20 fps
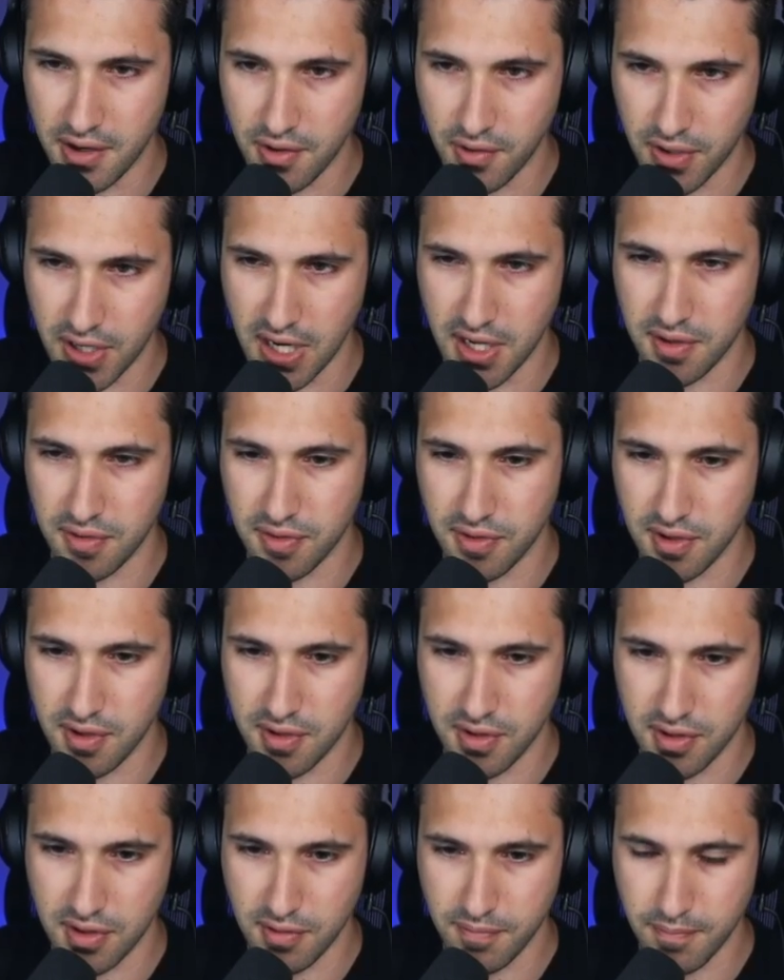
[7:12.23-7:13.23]
Okay,
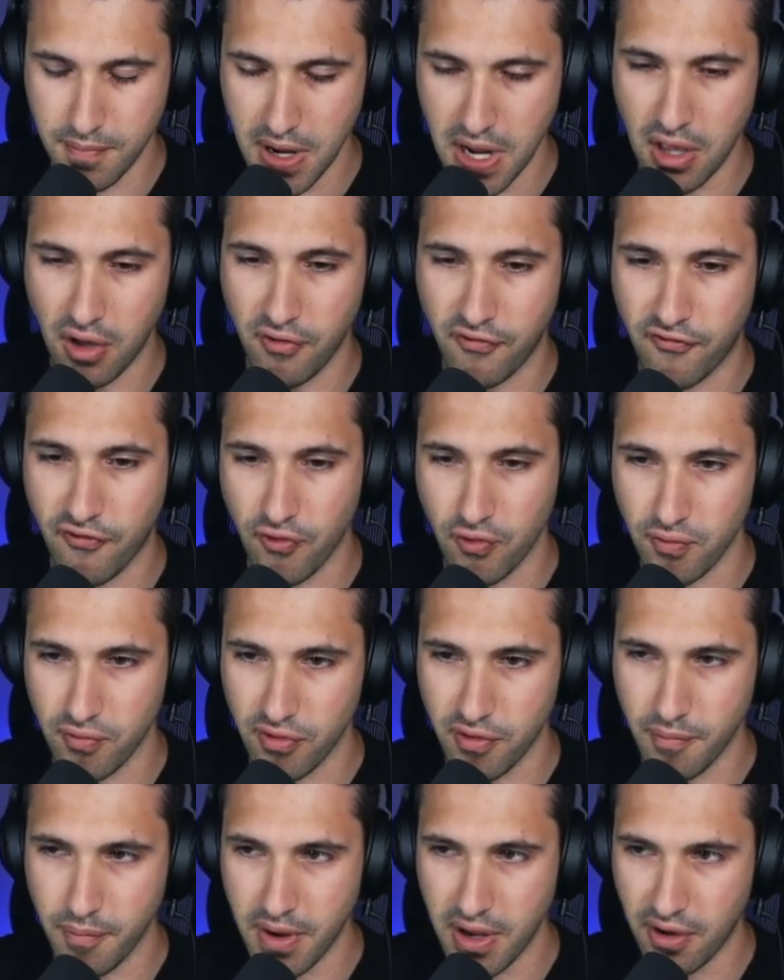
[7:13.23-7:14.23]
the
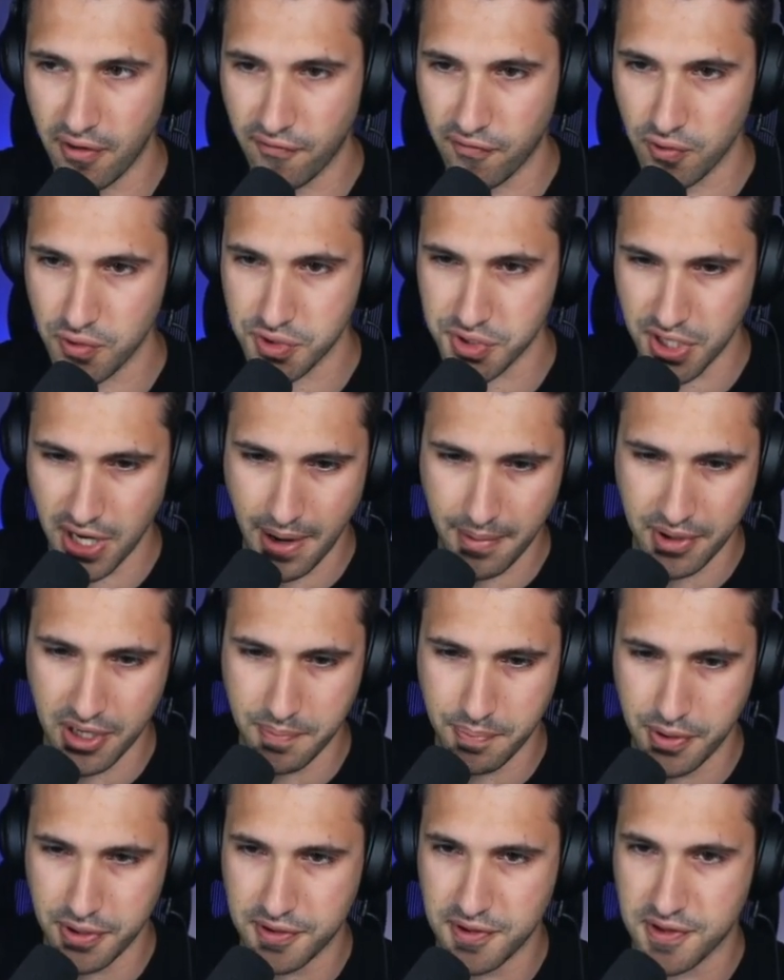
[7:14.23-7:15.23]
male version. I'm going to
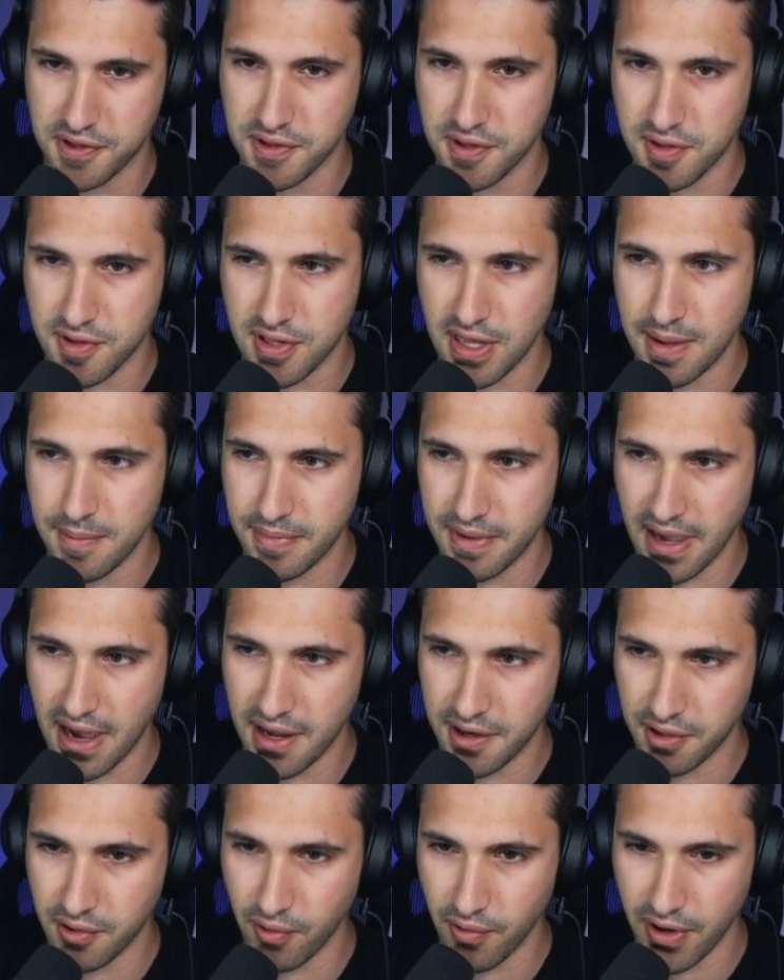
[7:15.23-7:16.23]
put this in the same
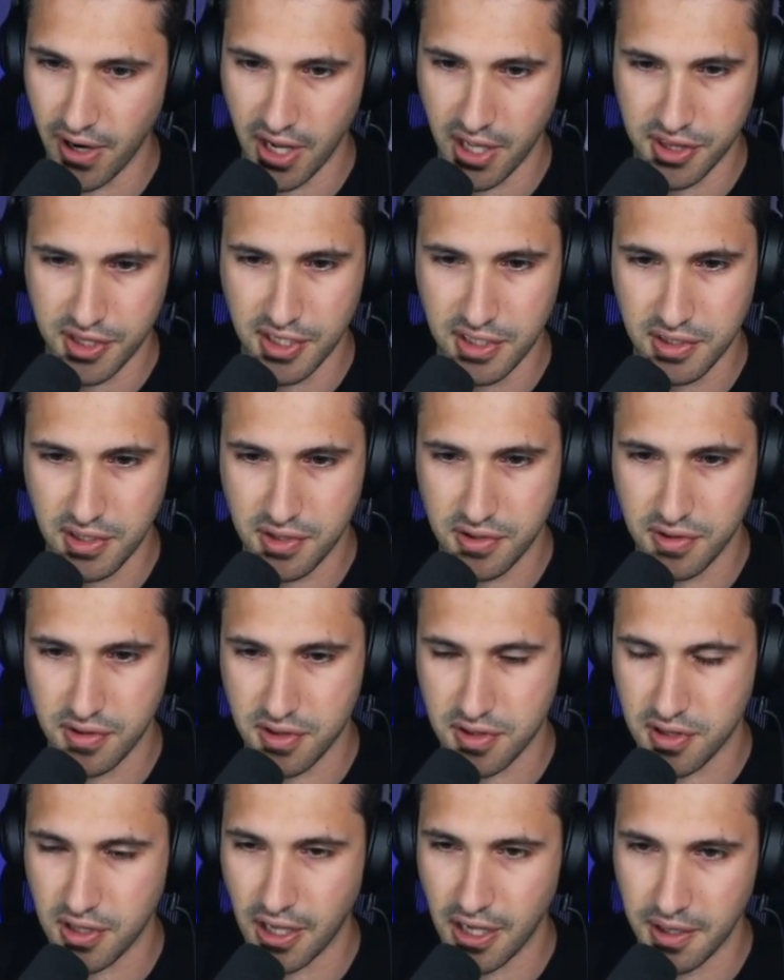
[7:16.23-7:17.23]
category. I think this is the
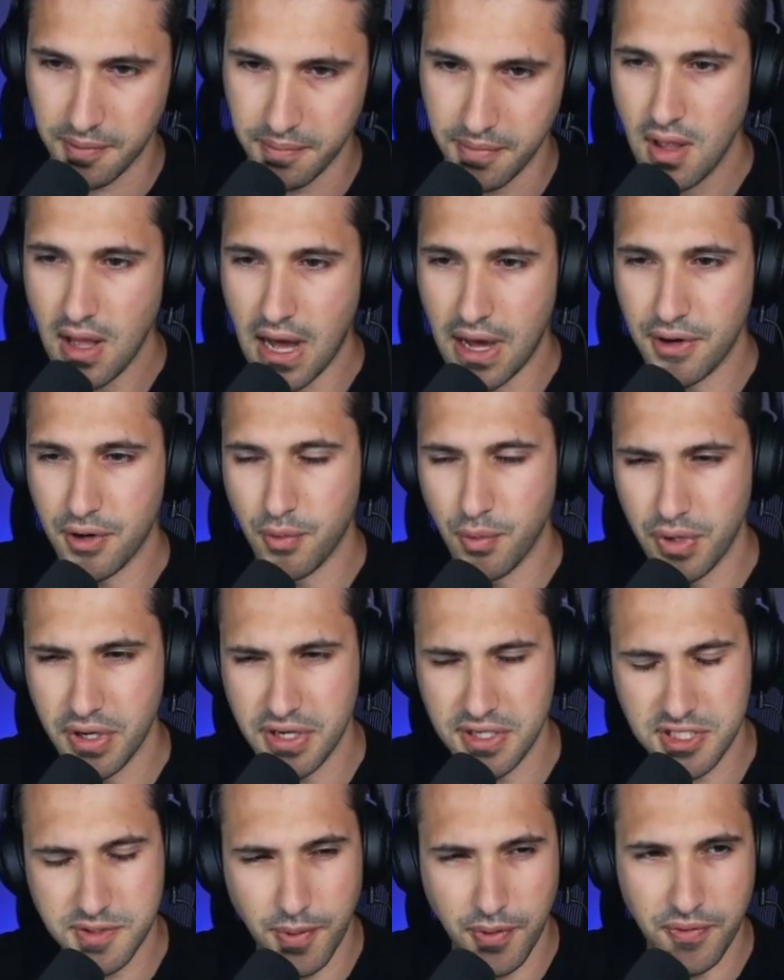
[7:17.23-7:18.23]
same. I don't know what
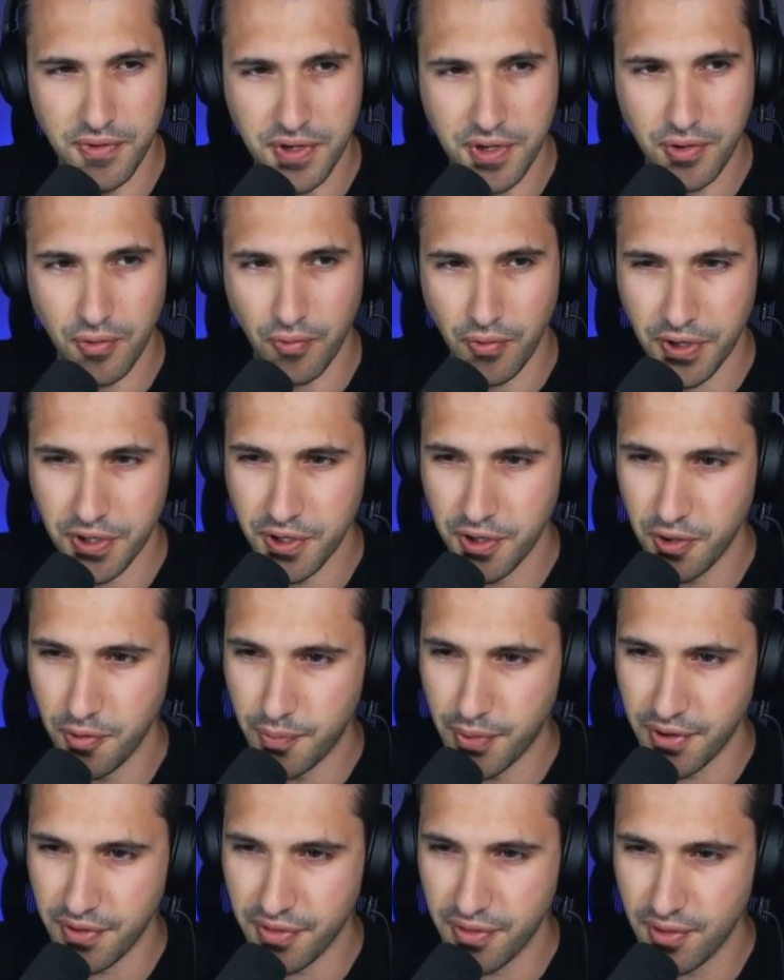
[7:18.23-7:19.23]
it is about Nidorino,
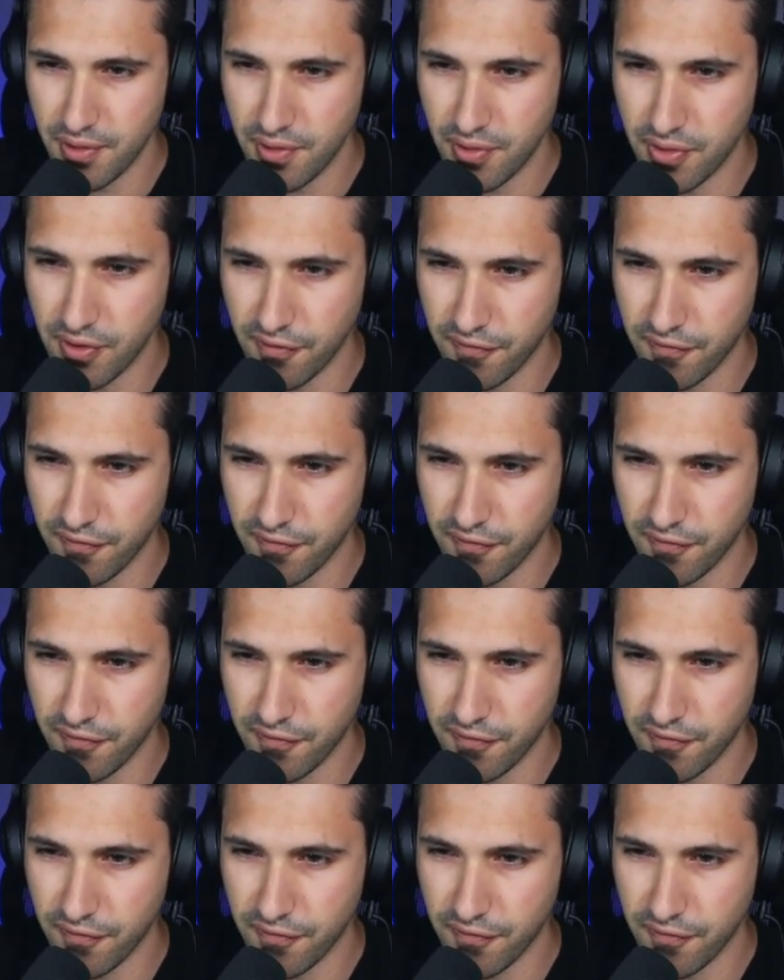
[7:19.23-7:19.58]
but the